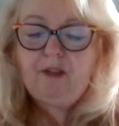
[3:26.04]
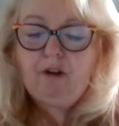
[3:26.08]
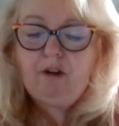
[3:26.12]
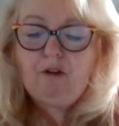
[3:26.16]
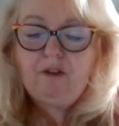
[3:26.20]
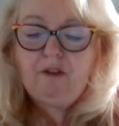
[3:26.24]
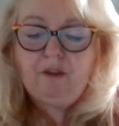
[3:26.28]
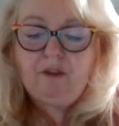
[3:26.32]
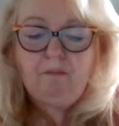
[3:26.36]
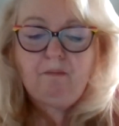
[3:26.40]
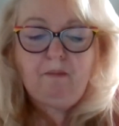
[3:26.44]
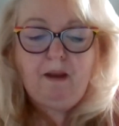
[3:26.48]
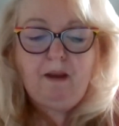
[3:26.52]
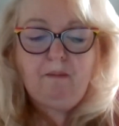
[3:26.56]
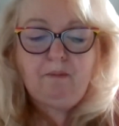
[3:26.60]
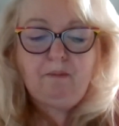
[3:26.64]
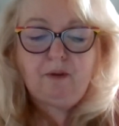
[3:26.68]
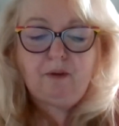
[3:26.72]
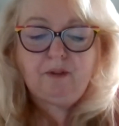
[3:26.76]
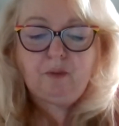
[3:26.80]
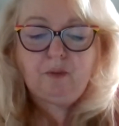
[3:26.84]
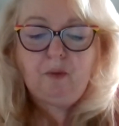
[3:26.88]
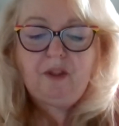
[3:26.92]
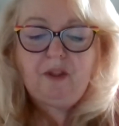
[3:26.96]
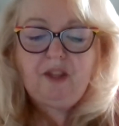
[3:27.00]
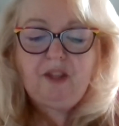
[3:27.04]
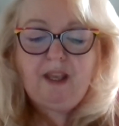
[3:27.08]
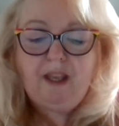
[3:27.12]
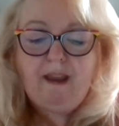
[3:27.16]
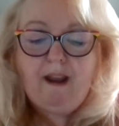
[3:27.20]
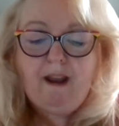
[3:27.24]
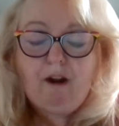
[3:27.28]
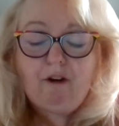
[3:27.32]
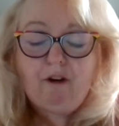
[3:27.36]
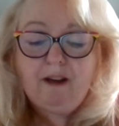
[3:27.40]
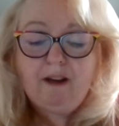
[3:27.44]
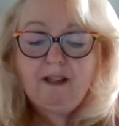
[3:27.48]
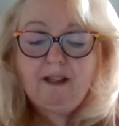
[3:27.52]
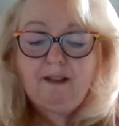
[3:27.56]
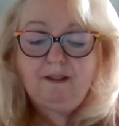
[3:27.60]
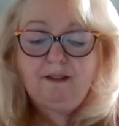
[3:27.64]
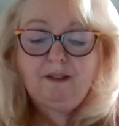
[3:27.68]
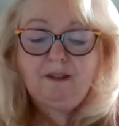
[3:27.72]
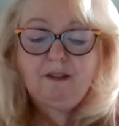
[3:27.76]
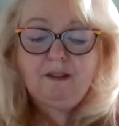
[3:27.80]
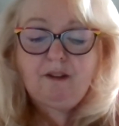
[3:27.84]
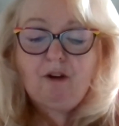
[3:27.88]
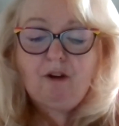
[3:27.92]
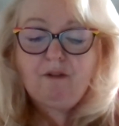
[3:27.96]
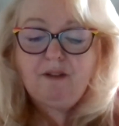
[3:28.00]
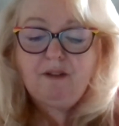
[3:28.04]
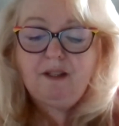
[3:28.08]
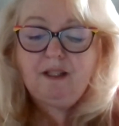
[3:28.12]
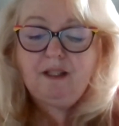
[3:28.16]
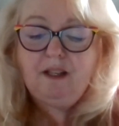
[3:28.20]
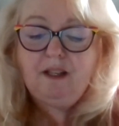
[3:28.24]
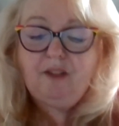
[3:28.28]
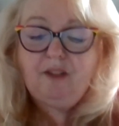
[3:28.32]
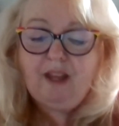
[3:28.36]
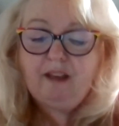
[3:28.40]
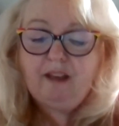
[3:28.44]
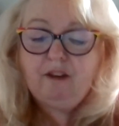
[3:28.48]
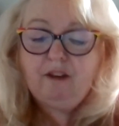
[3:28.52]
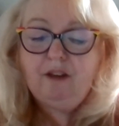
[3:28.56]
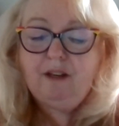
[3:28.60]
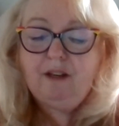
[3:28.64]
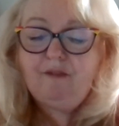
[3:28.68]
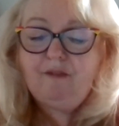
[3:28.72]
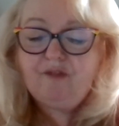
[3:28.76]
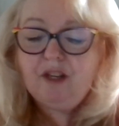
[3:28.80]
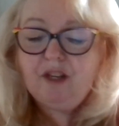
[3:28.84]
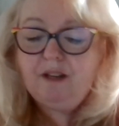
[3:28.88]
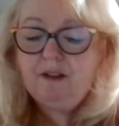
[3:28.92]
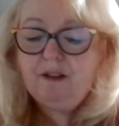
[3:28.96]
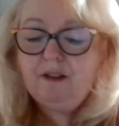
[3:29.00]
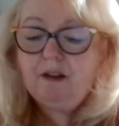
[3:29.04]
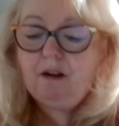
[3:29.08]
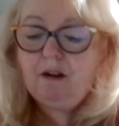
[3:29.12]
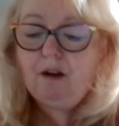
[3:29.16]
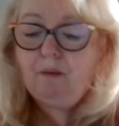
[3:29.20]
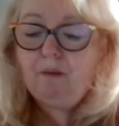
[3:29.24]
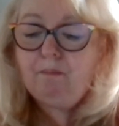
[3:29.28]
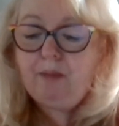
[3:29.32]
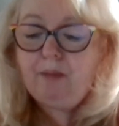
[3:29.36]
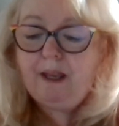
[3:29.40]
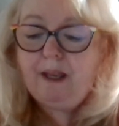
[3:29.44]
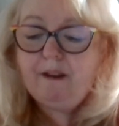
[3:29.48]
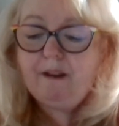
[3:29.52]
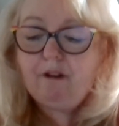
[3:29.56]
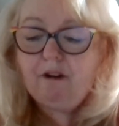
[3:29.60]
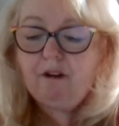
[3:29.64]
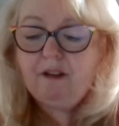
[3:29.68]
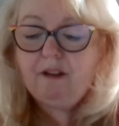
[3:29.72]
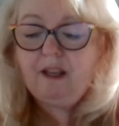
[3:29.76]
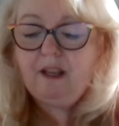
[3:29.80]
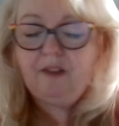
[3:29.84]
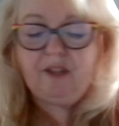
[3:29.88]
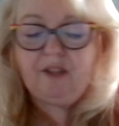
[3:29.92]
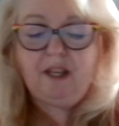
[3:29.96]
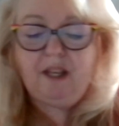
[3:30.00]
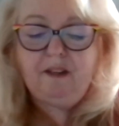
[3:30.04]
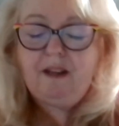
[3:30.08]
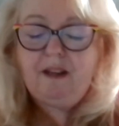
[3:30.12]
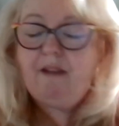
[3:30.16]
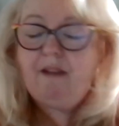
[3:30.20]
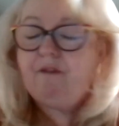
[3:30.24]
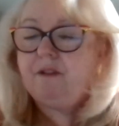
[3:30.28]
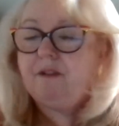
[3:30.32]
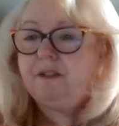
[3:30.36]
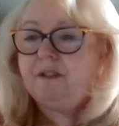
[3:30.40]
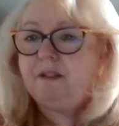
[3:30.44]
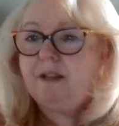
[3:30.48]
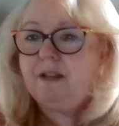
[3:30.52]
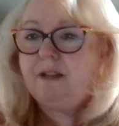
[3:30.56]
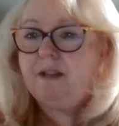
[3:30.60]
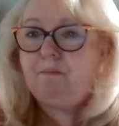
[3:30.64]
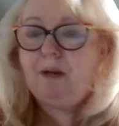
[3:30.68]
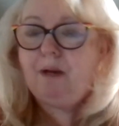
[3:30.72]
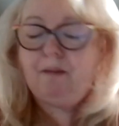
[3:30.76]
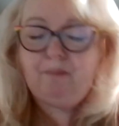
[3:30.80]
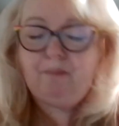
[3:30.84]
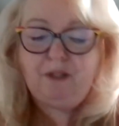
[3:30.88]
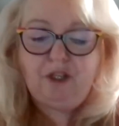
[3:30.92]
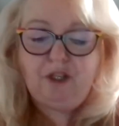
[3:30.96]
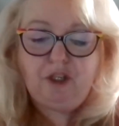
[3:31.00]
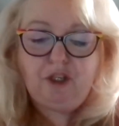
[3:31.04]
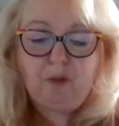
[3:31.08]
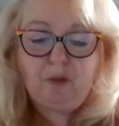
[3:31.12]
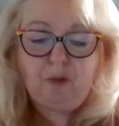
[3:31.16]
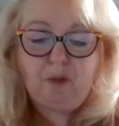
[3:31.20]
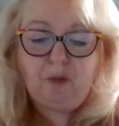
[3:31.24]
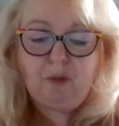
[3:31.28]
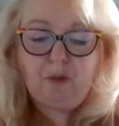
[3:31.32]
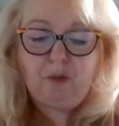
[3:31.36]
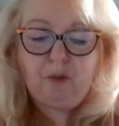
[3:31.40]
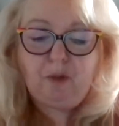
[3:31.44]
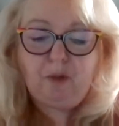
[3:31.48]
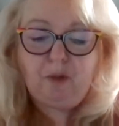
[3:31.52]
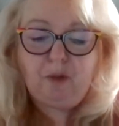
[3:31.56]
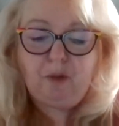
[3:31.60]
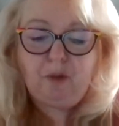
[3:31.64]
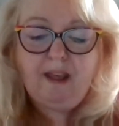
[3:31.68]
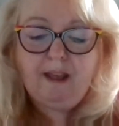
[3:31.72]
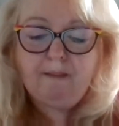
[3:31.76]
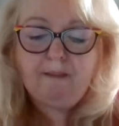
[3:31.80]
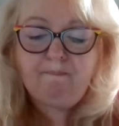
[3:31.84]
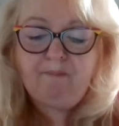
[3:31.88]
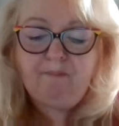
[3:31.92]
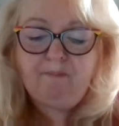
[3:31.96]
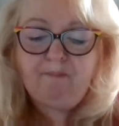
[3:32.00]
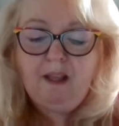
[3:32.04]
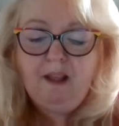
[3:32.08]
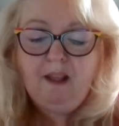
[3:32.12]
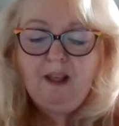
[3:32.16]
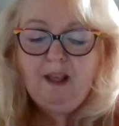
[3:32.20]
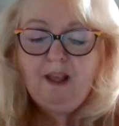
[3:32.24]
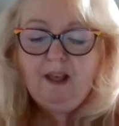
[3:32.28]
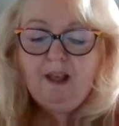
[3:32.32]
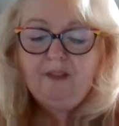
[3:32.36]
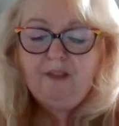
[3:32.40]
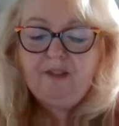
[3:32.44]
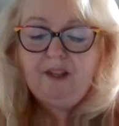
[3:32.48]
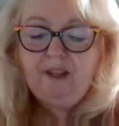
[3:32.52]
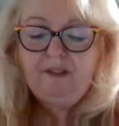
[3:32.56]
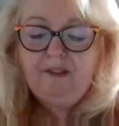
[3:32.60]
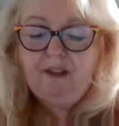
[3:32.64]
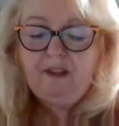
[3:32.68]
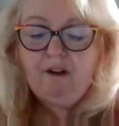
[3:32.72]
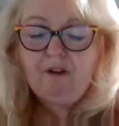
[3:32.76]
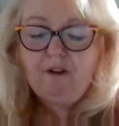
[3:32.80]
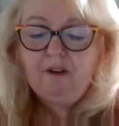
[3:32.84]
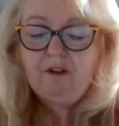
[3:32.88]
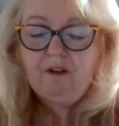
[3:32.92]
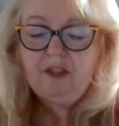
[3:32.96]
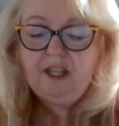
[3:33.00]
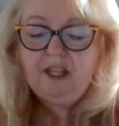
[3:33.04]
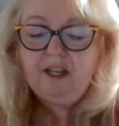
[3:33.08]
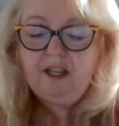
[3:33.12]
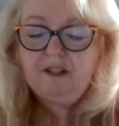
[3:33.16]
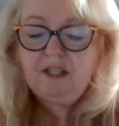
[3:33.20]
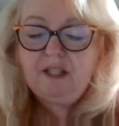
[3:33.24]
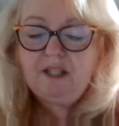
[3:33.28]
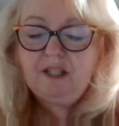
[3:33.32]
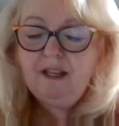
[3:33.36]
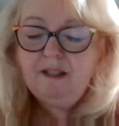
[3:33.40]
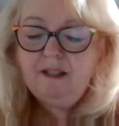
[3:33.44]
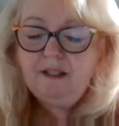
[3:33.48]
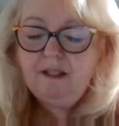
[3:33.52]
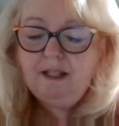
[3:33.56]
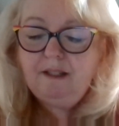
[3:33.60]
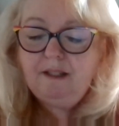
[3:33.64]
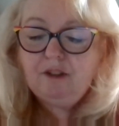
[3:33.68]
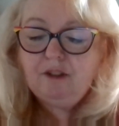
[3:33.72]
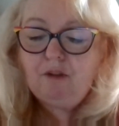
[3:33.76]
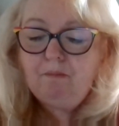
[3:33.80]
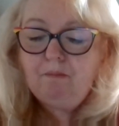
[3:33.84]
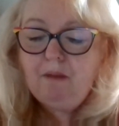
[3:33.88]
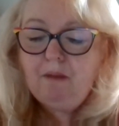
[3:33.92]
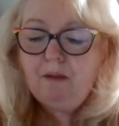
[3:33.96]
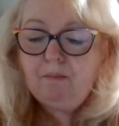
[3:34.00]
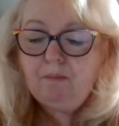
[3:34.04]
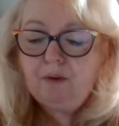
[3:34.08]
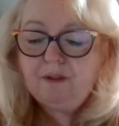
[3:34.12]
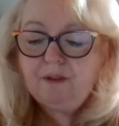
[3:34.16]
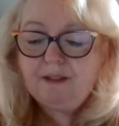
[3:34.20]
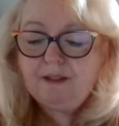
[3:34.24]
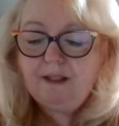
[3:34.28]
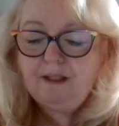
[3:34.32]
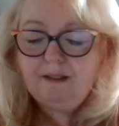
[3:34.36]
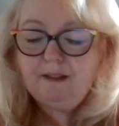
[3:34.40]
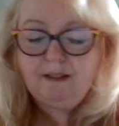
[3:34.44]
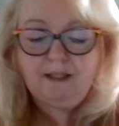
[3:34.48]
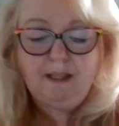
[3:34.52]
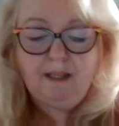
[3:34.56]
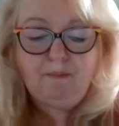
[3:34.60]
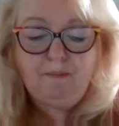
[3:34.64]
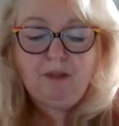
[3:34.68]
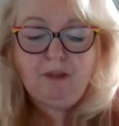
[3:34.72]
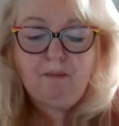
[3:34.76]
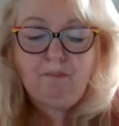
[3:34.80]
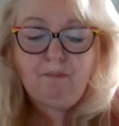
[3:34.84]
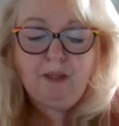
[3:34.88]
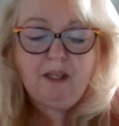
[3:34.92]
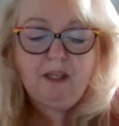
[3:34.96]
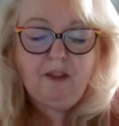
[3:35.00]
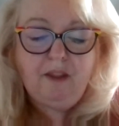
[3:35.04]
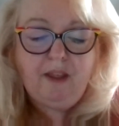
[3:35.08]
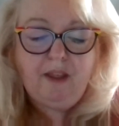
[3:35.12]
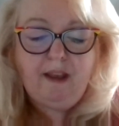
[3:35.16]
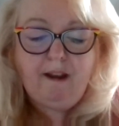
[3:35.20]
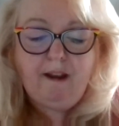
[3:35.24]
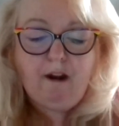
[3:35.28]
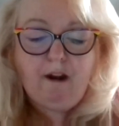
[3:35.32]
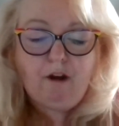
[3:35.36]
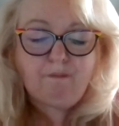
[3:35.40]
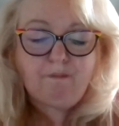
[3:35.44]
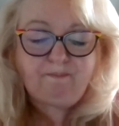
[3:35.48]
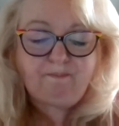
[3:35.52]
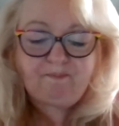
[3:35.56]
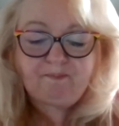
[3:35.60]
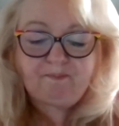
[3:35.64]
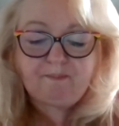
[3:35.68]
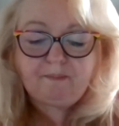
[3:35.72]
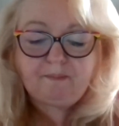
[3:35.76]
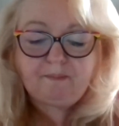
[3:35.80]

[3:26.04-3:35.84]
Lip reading: There are the members with the arrogant certainty they could have done it all better, yet they never step up and do anything. Then there are the attendees or members that seem to be there